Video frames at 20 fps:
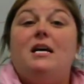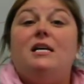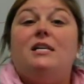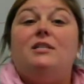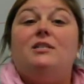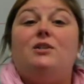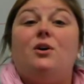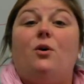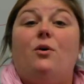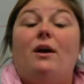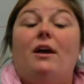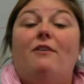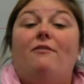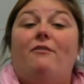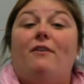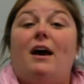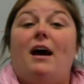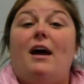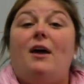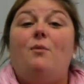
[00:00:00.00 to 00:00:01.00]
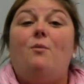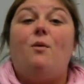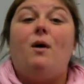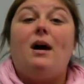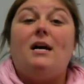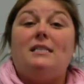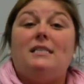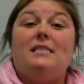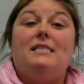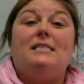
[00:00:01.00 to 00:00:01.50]
So if I
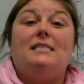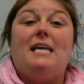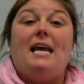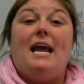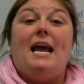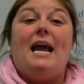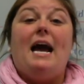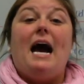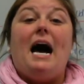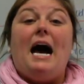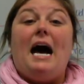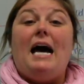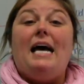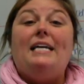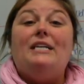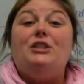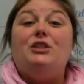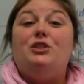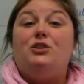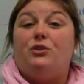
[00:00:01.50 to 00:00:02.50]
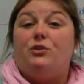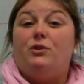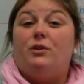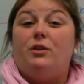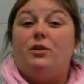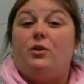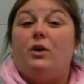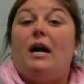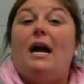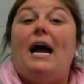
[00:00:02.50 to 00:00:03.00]
want to say I should
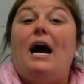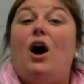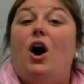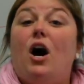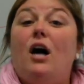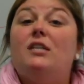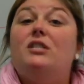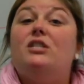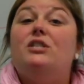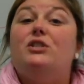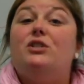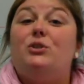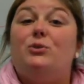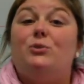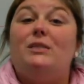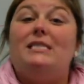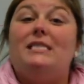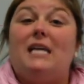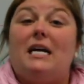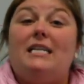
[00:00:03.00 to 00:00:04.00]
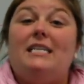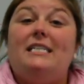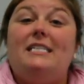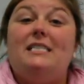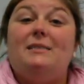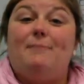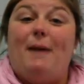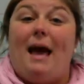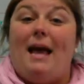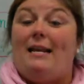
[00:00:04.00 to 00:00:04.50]
or I ought to study
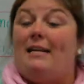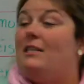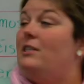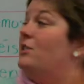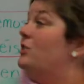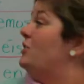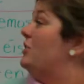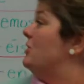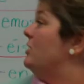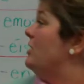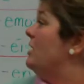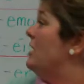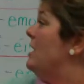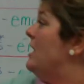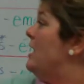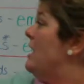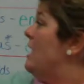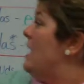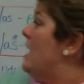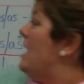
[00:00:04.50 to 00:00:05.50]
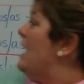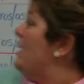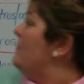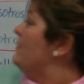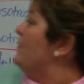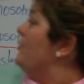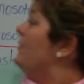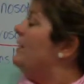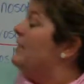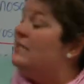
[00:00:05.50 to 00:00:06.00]
Spanish,
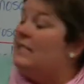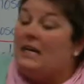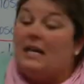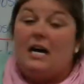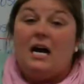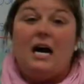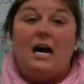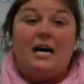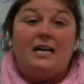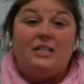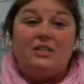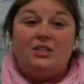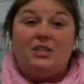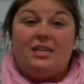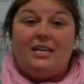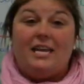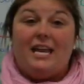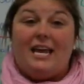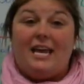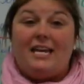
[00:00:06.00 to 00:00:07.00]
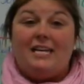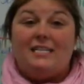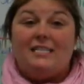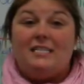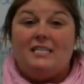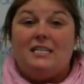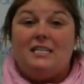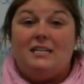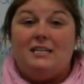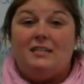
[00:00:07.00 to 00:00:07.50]
I'm going to
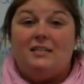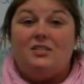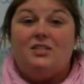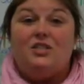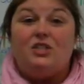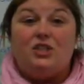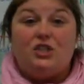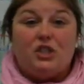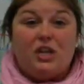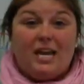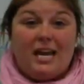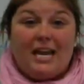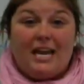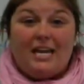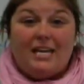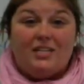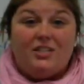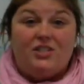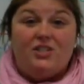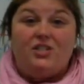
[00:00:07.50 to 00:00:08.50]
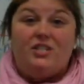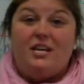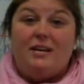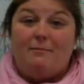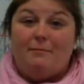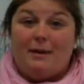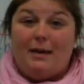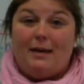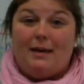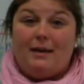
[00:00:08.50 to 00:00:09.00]
conjugate to change
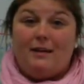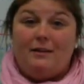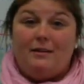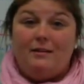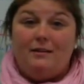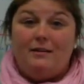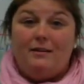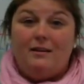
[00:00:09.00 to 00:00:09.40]
deber